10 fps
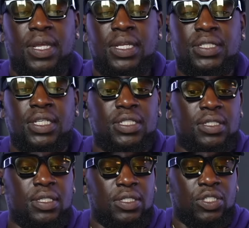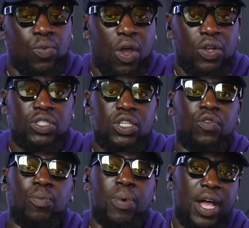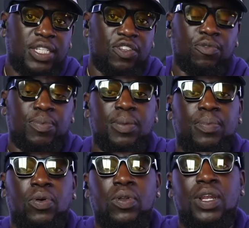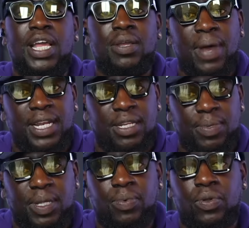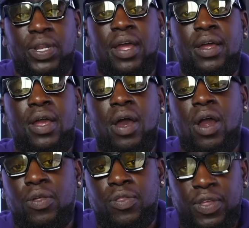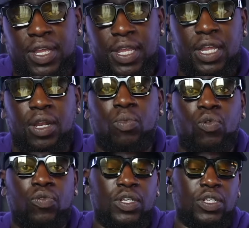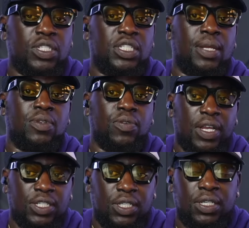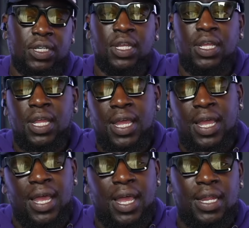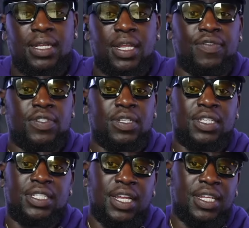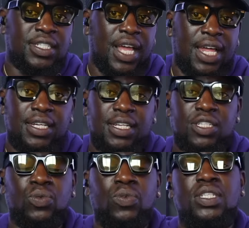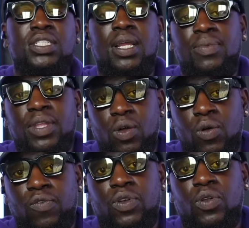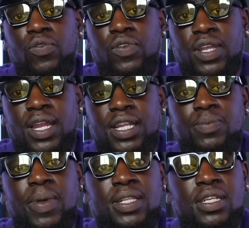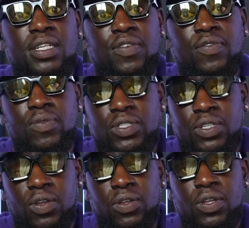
Just surround yourself with positive people, like-minded people that are thinking and moving in the same direction. And if they say insanity is doing the same thing over and over again, expecting a different result.